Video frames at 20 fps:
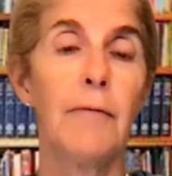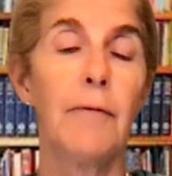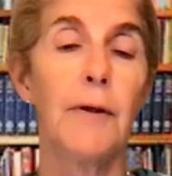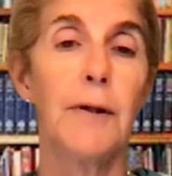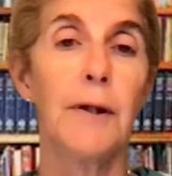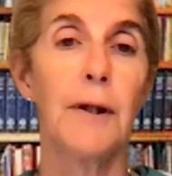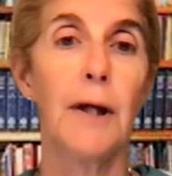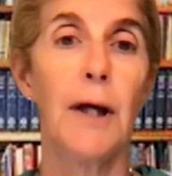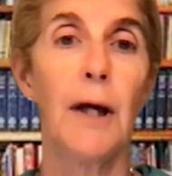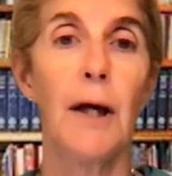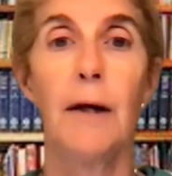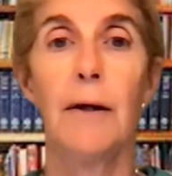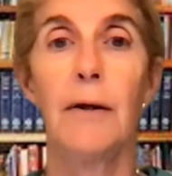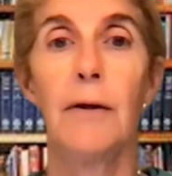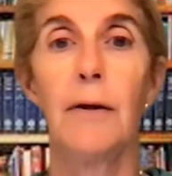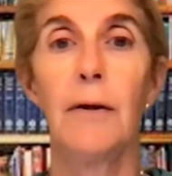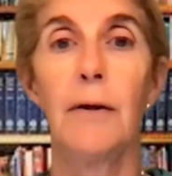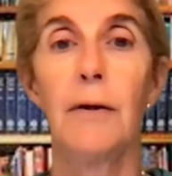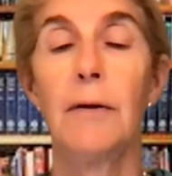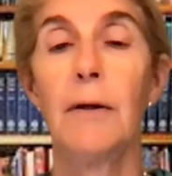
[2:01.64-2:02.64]
what the
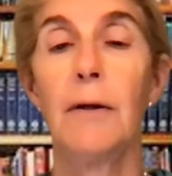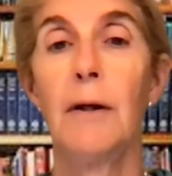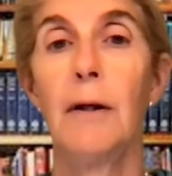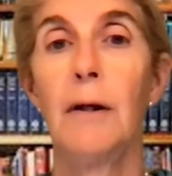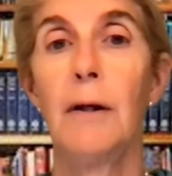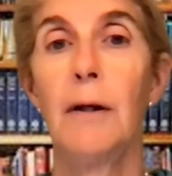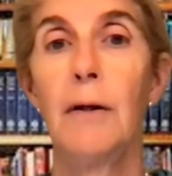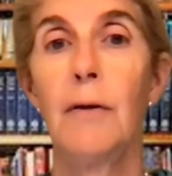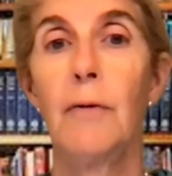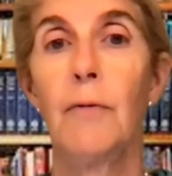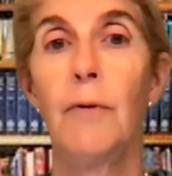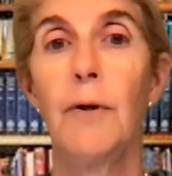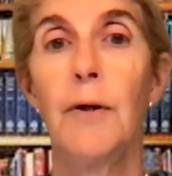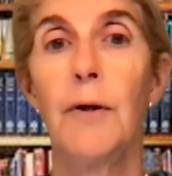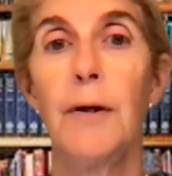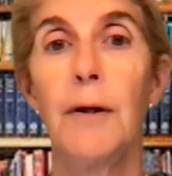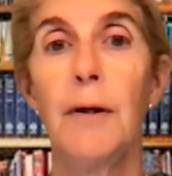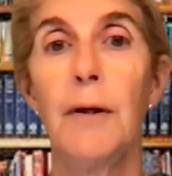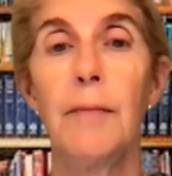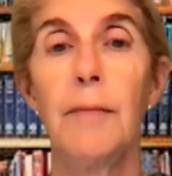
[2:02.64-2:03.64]
canter
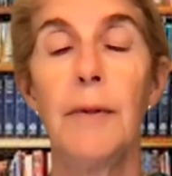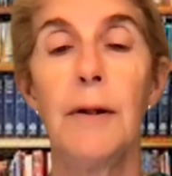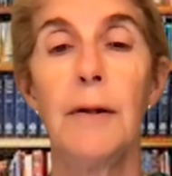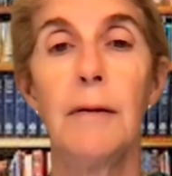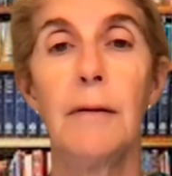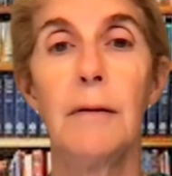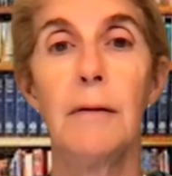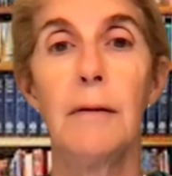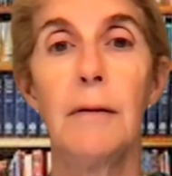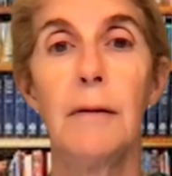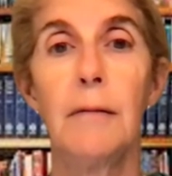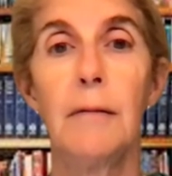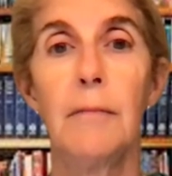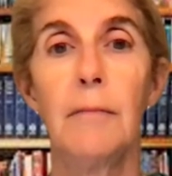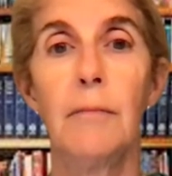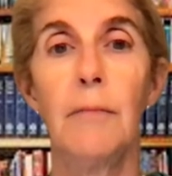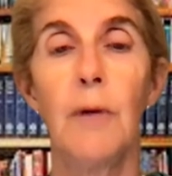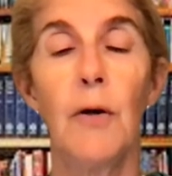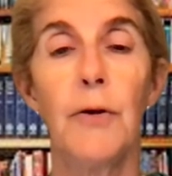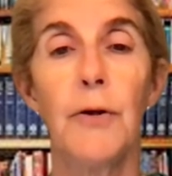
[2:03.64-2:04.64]
rhythm and
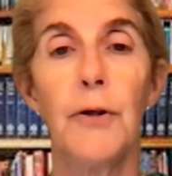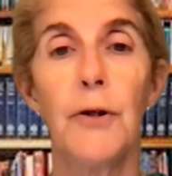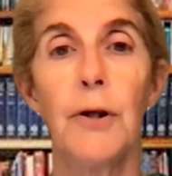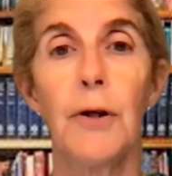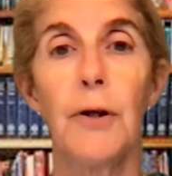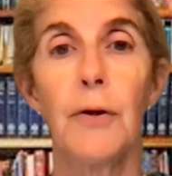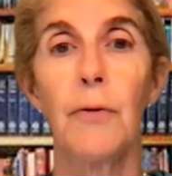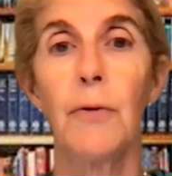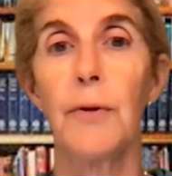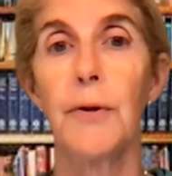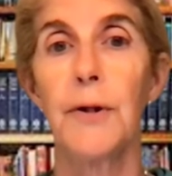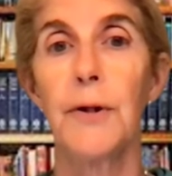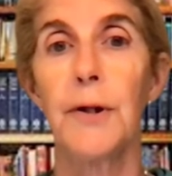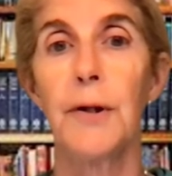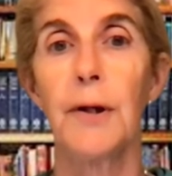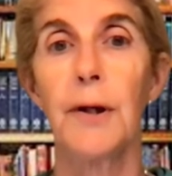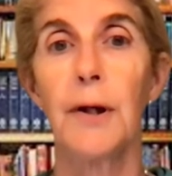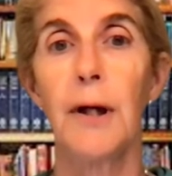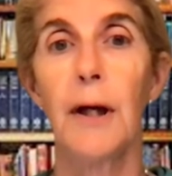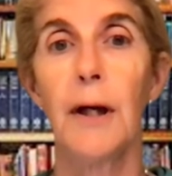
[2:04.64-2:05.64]
motion of the horse in
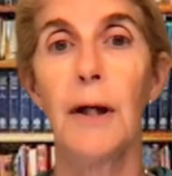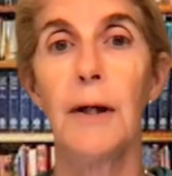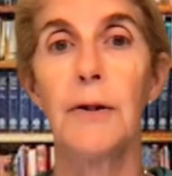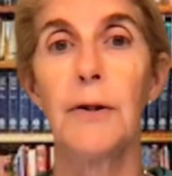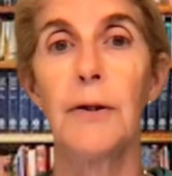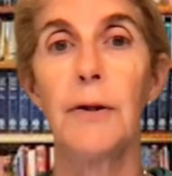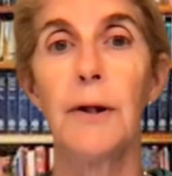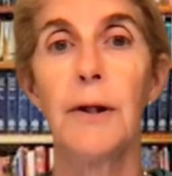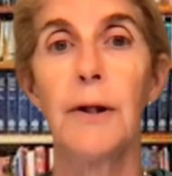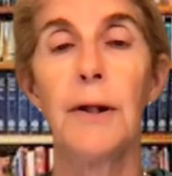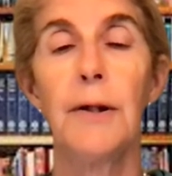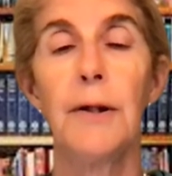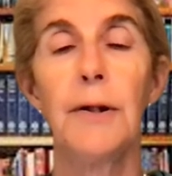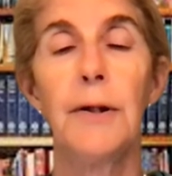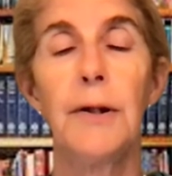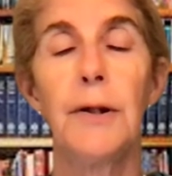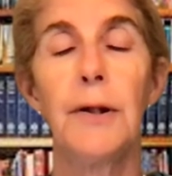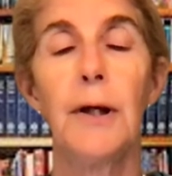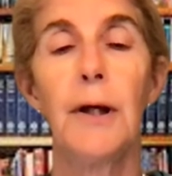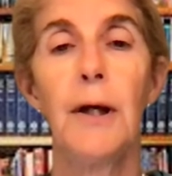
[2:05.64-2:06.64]
the canter
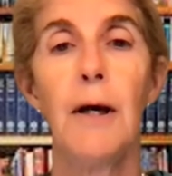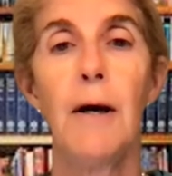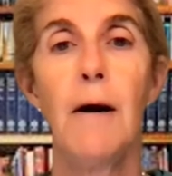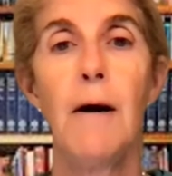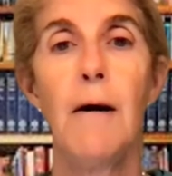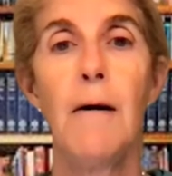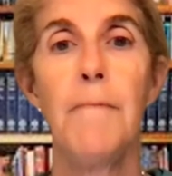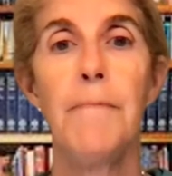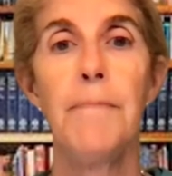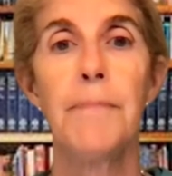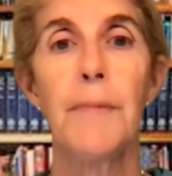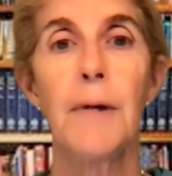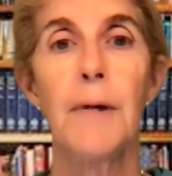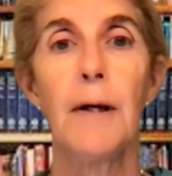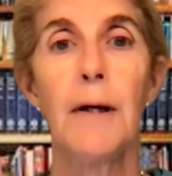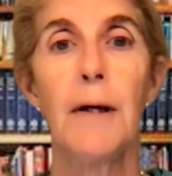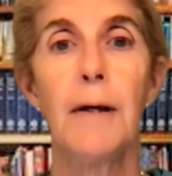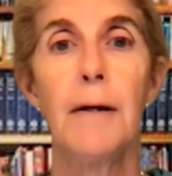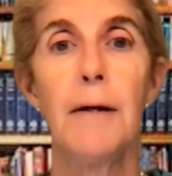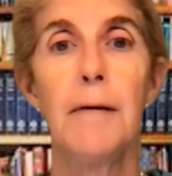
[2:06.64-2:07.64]
is,
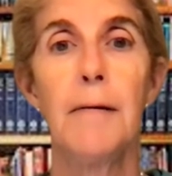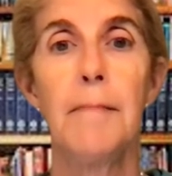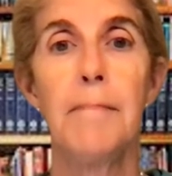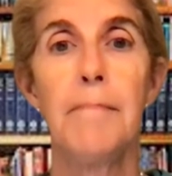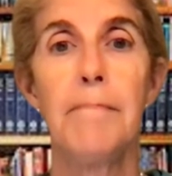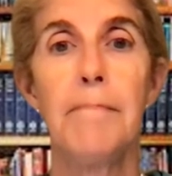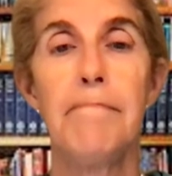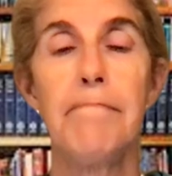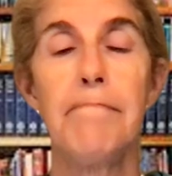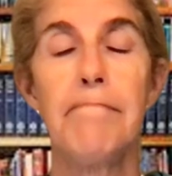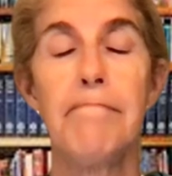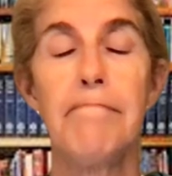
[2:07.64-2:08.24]
and